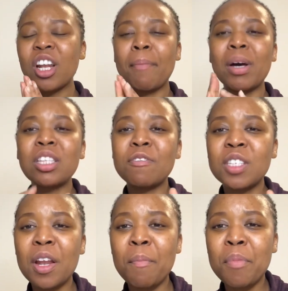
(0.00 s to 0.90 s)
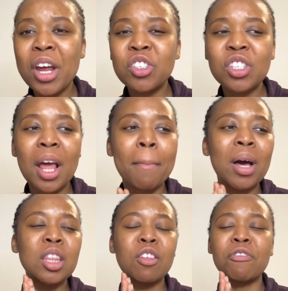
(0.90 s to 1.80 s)
a month of celebration, a
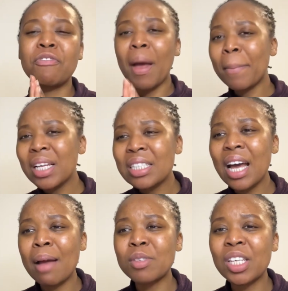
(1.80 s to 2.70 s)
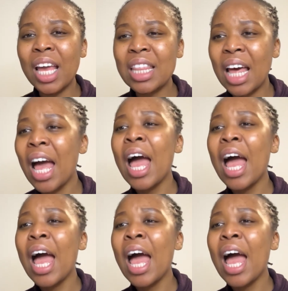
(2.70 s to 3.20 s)
month of family time together,